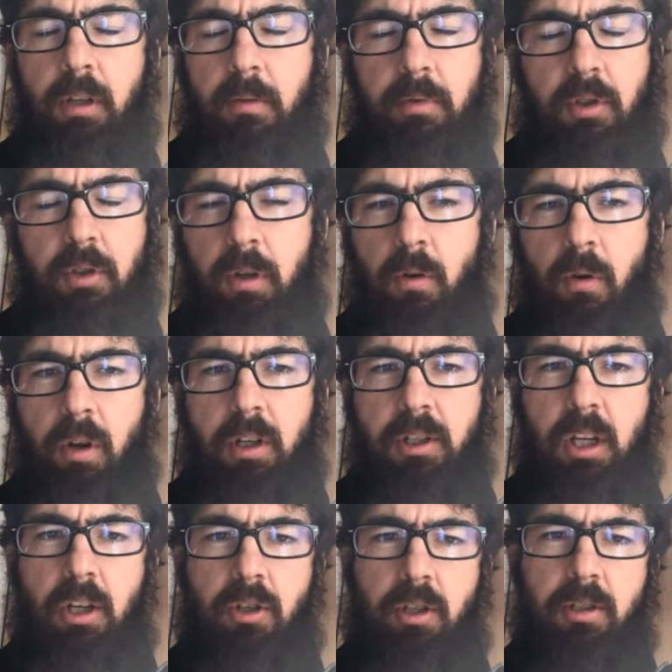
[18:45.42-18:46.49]
between
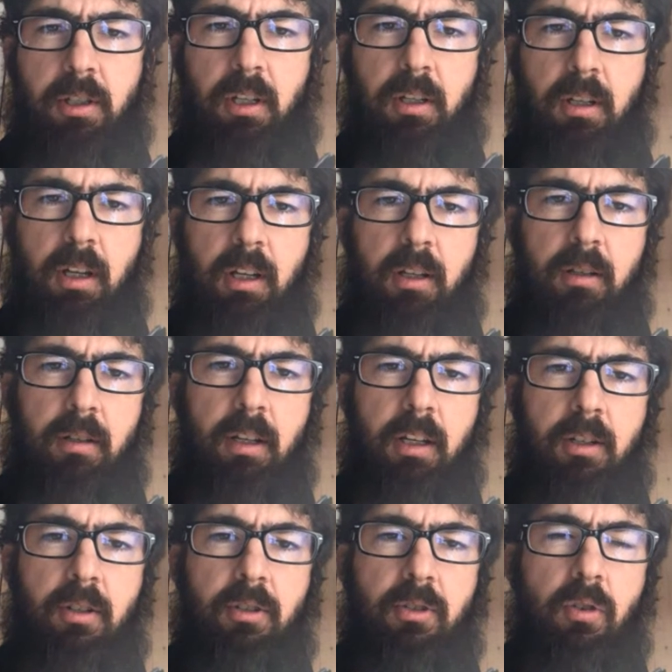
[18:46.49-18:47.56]
organizations and
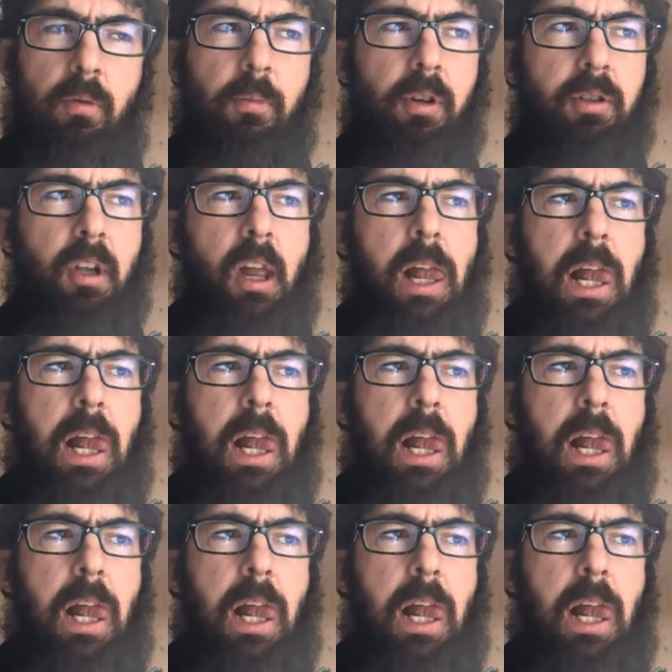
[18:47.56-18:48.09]
consumers.